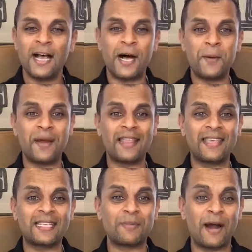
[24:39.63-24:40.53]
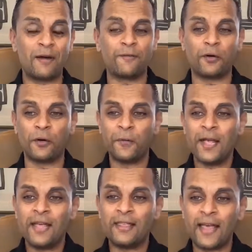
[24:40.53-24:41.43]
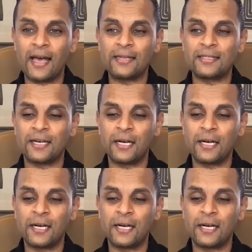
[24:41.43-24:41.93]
And I think it's powerful that